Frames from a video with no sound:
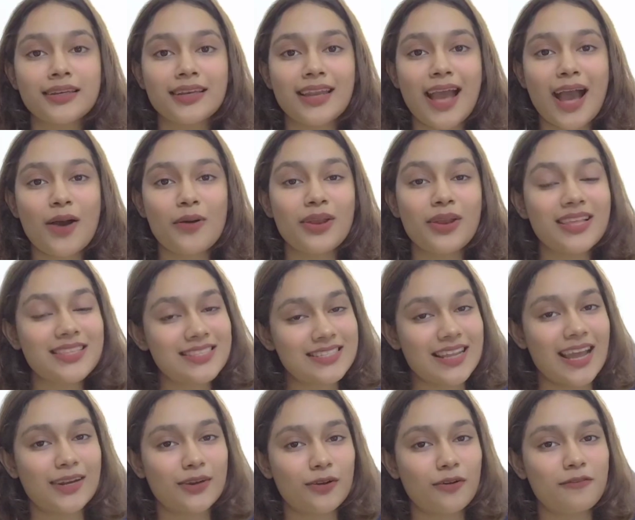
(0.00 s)
Now,
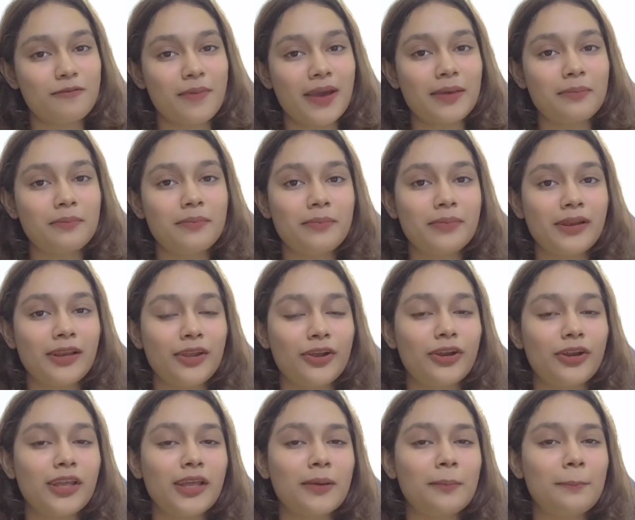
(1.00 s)
let's start off by
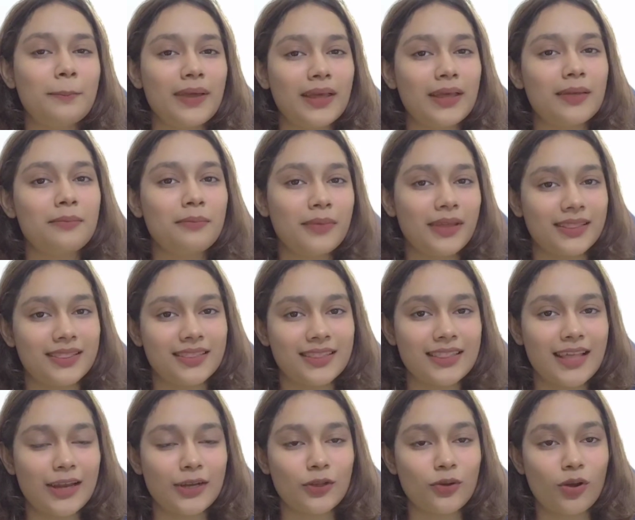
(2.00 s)
clearing a big
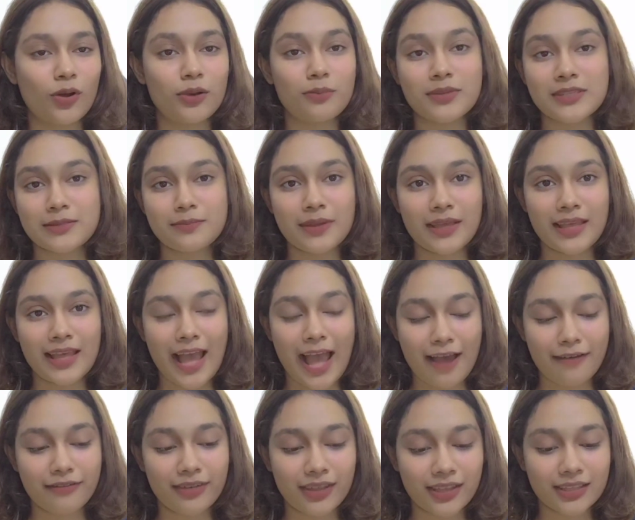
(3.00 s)
myth that you all must be
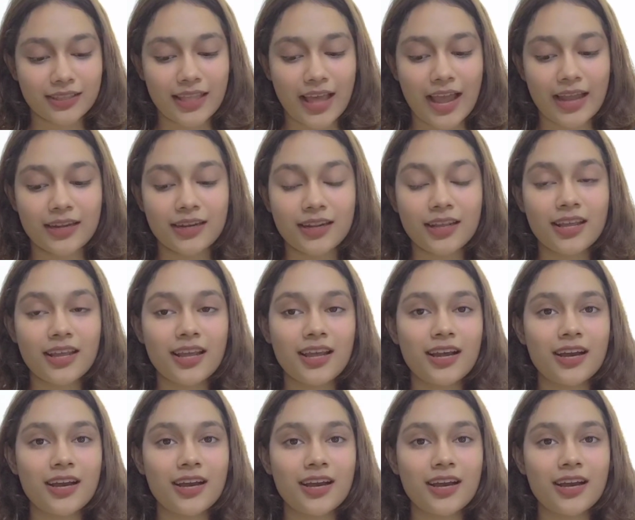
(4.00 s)
having, that